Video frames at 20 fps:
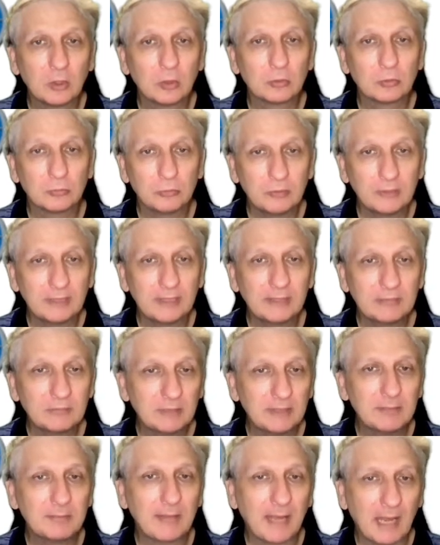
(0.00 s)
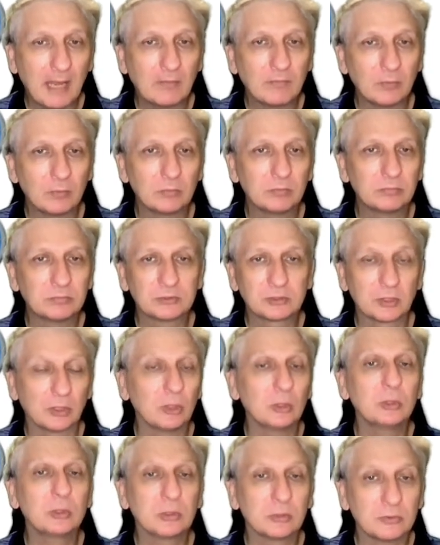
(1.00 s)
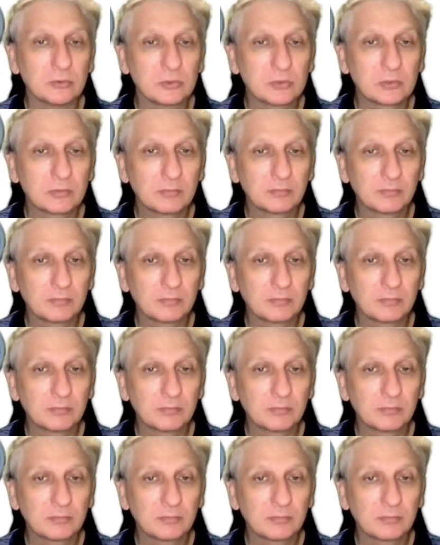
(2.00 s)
really, really powerful solutions.